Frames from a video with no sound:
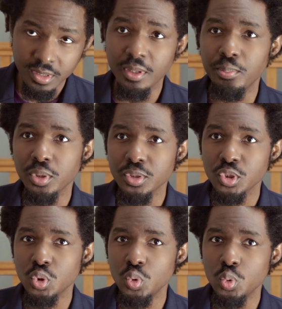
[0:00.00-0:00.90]
The
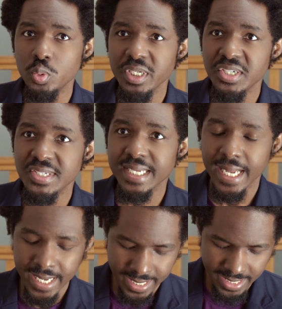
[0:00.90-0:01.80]
person who is
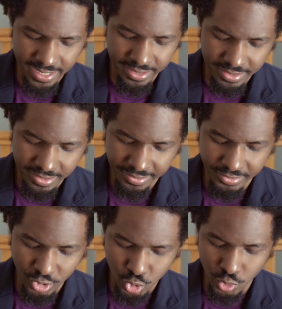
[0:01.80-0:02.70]
A,
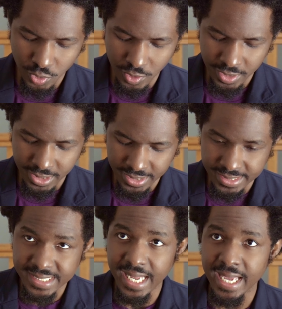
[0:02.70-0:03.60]
the sugar
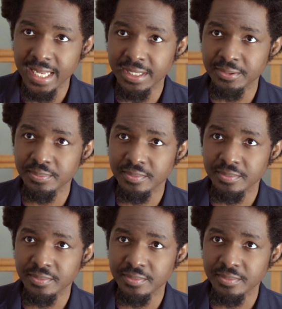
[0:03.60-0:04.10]
is N-acetyl